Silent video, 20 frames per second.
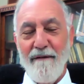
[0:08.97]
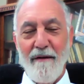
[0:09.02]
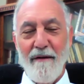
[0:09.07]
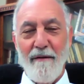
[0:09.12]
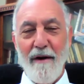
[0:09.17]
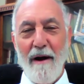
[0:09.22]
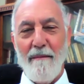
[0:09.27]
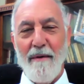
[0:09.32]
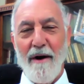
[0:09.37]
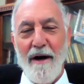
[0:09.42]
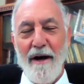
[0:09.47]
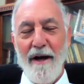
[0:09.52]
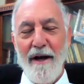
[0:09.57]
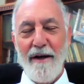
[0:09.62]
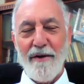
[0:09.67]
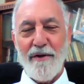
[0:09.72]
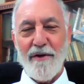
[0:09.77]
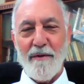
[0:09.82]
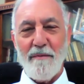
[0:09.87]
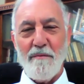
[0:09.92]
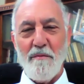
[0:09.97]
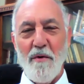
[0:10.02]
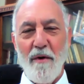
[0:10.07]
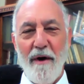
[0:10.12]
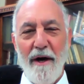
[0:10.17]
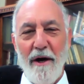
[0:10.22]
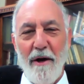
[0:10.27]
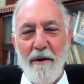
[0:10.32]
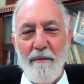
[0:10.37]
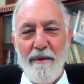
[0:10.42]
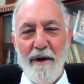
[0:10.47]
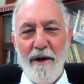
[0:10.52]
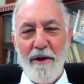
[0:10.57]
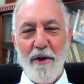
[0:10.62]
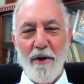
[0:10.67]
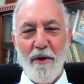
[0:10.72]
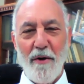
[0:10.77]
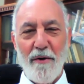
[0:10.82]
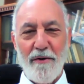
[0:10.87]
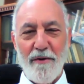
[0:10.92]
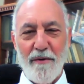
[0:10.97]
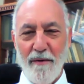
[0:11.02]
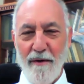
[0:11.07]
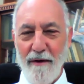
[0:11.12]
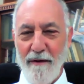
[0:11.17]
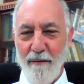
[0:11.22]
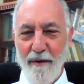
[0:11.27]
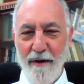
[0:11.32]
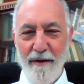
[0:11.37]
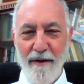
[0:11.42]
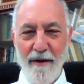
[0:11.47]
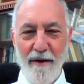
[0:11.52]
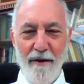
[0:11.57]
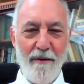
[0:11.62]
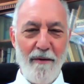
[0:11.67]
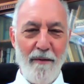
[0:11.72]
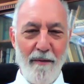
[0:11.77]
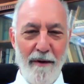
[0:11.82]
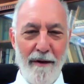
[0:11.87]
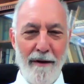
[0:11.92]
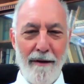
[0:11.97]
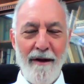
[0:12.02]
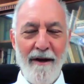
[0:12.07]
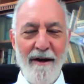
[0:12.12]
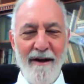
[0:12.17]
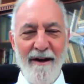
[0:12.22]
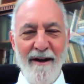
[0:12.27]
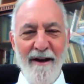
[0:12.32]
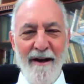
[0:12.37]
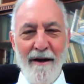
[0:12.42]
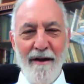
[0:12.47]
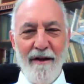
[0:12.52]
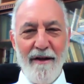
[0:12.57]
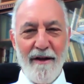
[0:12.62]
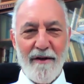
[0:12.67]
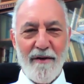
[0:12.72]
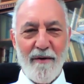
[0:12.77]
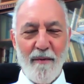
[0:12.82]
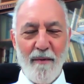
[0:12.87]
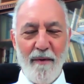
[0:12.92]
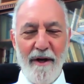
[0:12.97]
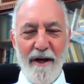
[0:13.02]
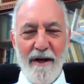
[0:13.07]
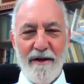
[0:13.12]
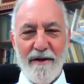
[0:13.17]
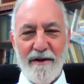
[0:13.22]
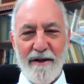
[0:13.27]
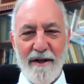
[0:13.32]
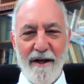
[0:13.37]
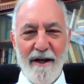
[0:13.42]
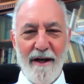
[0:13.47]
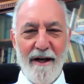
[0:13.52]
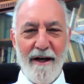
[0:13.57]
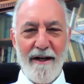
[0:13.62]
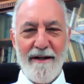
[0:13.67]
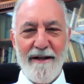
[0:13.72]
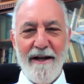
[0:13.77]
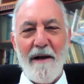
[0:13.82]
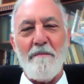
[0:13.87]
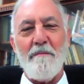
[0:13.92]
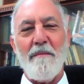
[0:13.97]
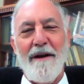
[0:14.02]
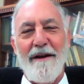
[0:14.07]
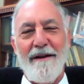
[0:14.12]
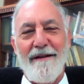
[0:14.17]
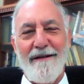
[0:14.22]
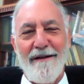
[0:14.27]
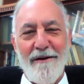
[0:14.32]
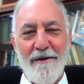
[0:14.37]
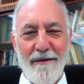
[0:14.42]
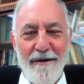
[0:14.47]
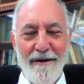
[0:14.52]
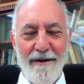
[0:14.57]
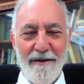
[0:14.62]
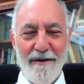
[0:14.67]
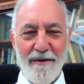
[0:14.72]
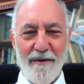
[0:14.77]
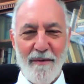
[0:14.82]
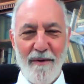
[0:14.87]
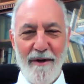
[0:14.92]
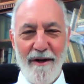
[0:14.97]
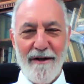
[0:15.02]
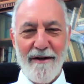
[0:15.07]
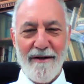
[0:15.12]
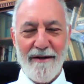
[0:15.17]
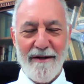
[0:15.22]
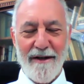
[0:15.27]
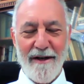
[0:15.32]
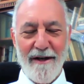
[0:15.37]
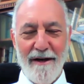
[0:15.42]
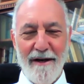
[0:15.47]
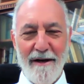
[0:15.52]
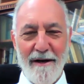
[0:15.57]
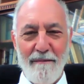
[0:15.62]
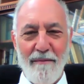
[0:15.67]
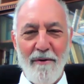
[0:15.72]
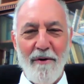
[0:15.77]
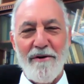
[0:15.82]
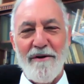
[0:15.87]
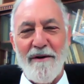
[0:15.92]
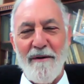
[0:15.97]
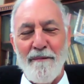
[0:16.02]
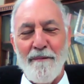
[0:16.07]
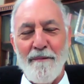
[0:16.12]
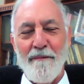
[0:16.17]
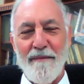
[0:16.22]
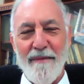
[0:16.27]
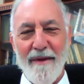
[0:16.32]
Rabbi Shmuel ben Yehoshua, with you with this week's 10-minute Torah, this week's portion.